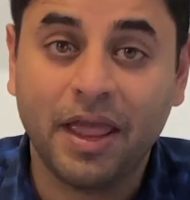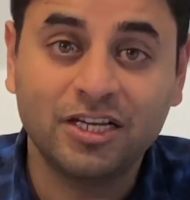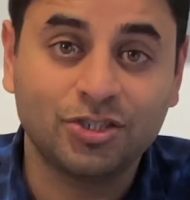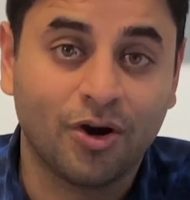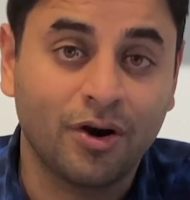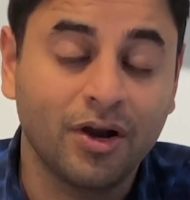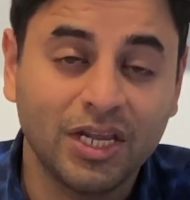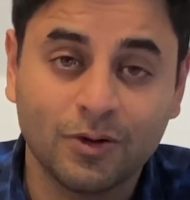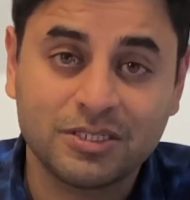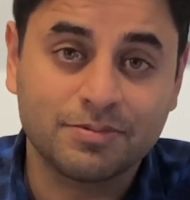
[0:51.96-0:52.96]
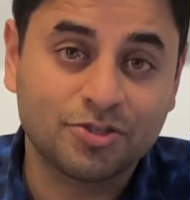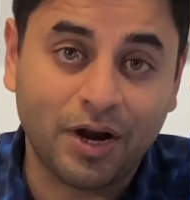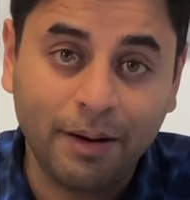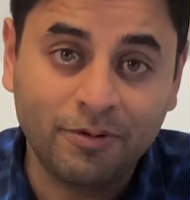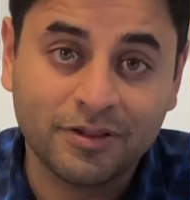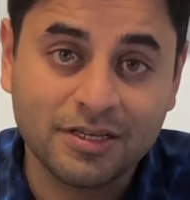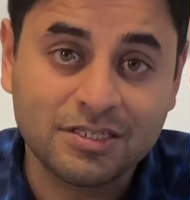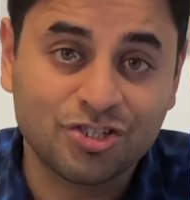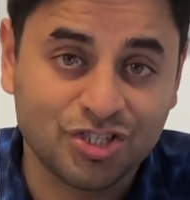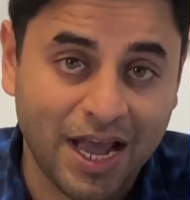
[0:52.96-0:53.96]
sure you subscribe to this
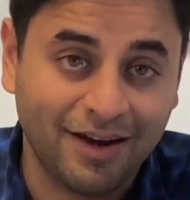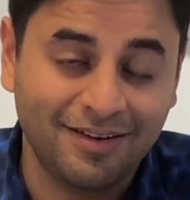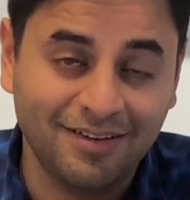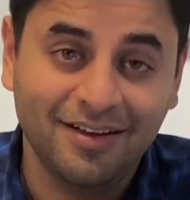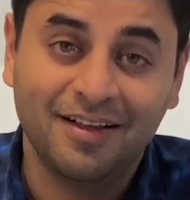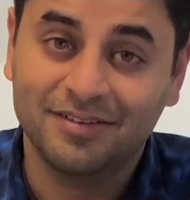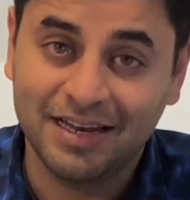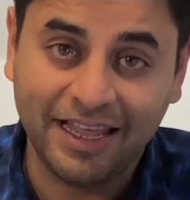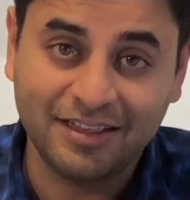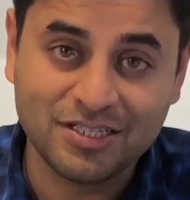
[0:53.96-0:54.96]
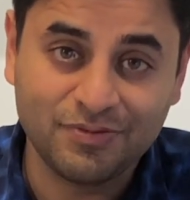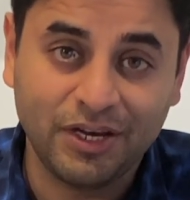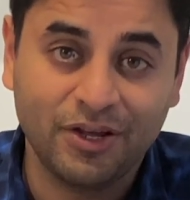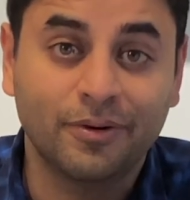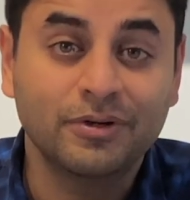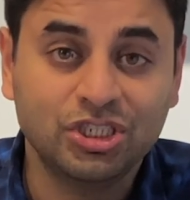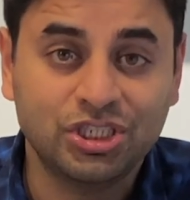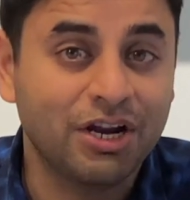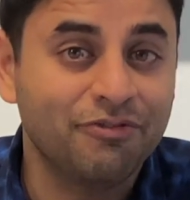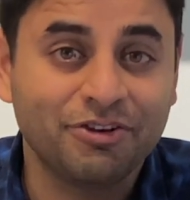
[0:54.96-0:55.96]
channel, like this video, share
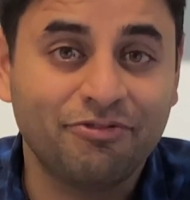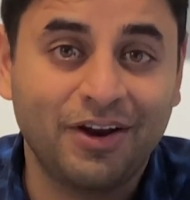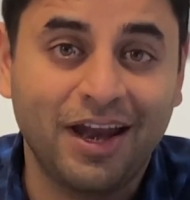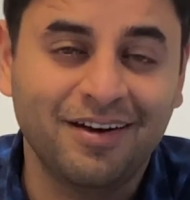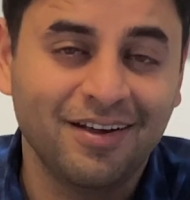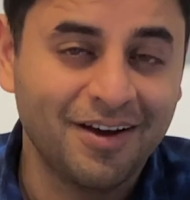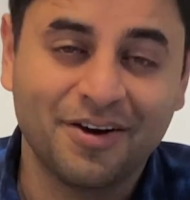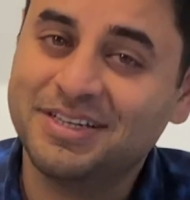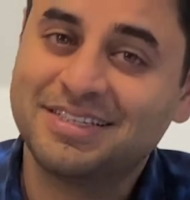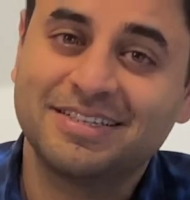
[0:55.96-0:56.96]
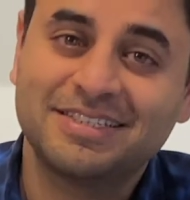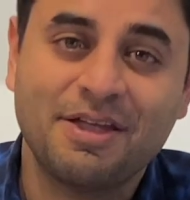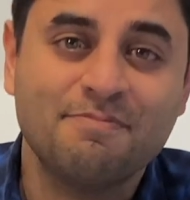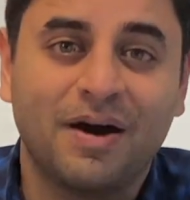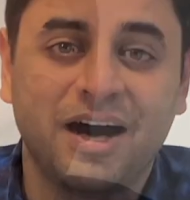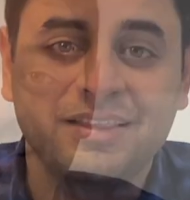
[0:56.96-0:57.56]
with a friend who is in the same path